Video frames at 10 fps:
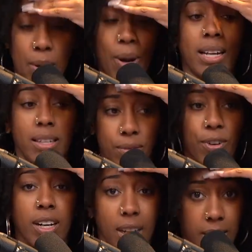I did
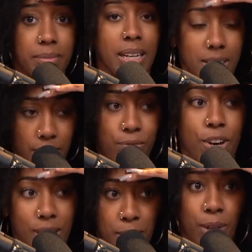fuck up. I did
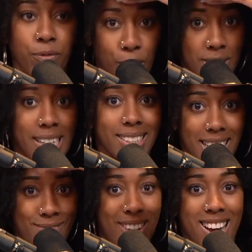fuck up the first like
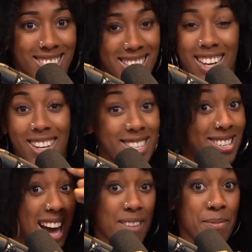10 rounds because I could
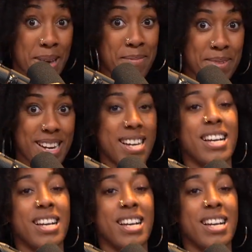not remember.